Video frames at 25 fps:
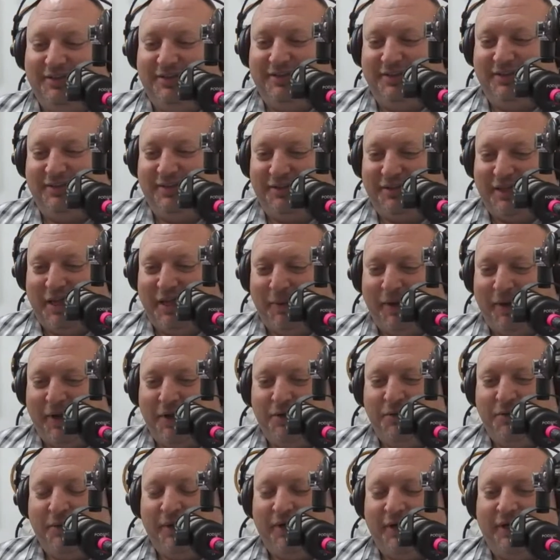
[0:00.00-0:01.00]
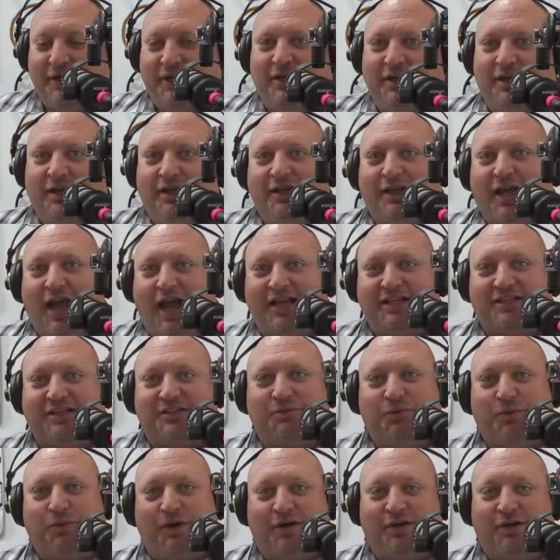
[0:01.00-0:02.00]
There we go. We're good. Guys,
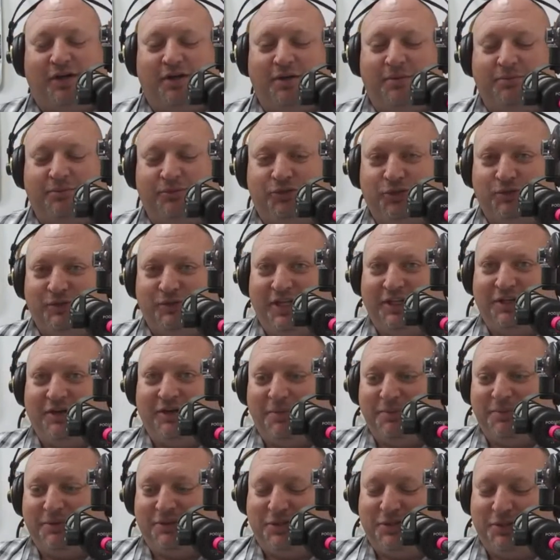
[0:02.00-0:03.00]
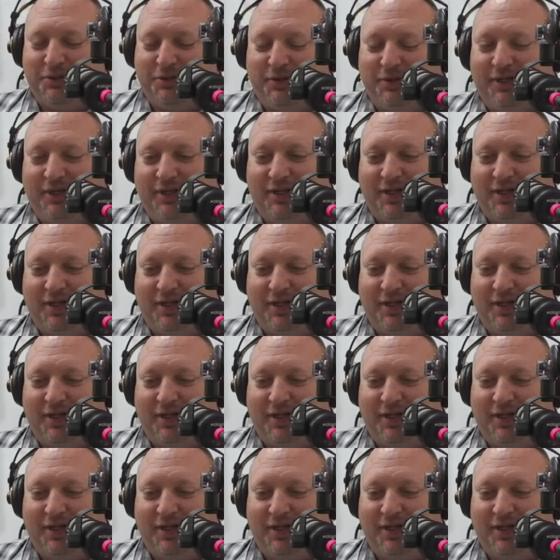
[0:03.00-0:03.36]
welcome to another episode